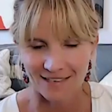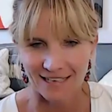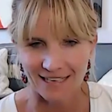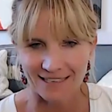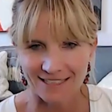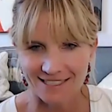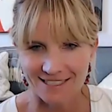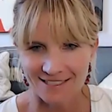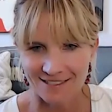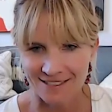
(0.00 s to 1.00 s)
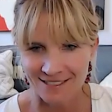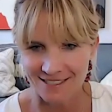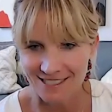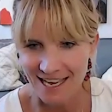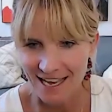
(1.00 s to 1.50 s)
Hi,
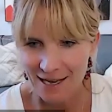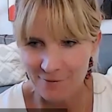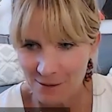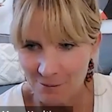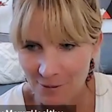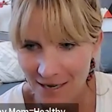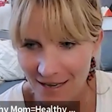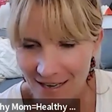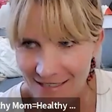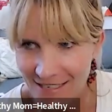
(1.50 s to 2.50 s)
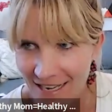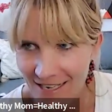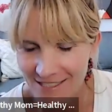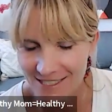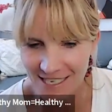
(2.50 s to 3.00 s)
listeners. Happy
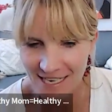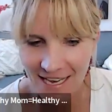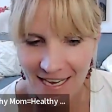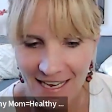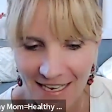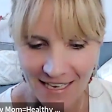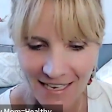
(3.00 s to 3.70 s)
podcast day.